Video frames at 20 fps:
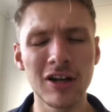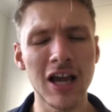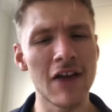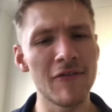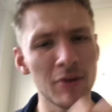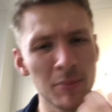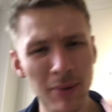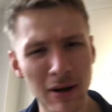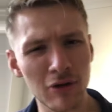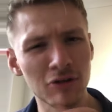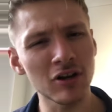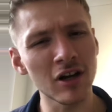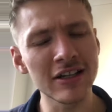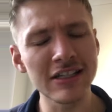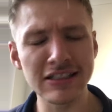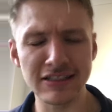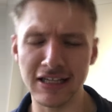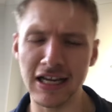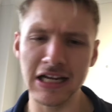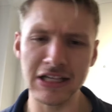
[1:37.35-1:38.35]
and be able to
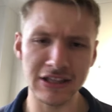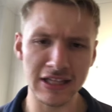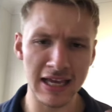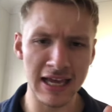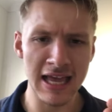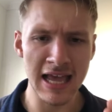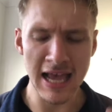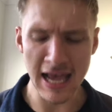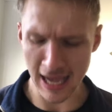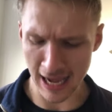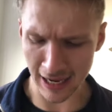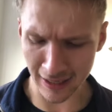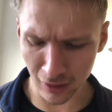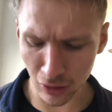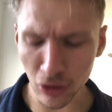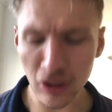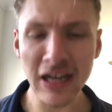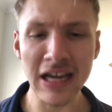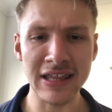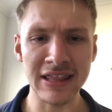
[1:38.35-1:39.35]
understand that and look
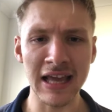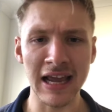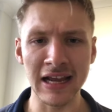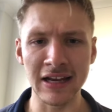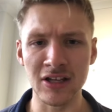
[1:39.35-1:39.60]
at that